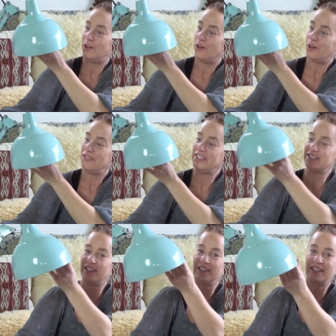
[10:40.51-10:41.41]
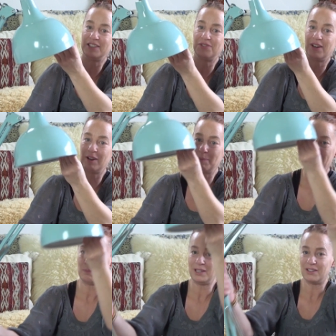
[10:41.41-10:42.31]
Obviously it is very
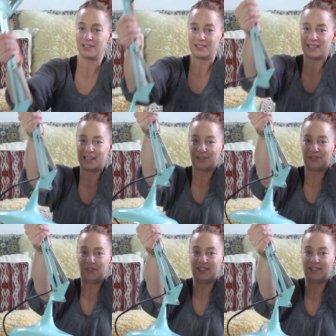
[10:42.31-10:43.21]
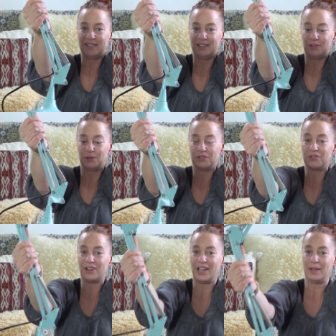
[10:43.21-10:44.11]
big because I cannot fit it into the
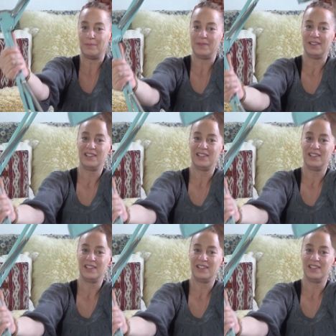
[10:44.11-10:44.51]
frame.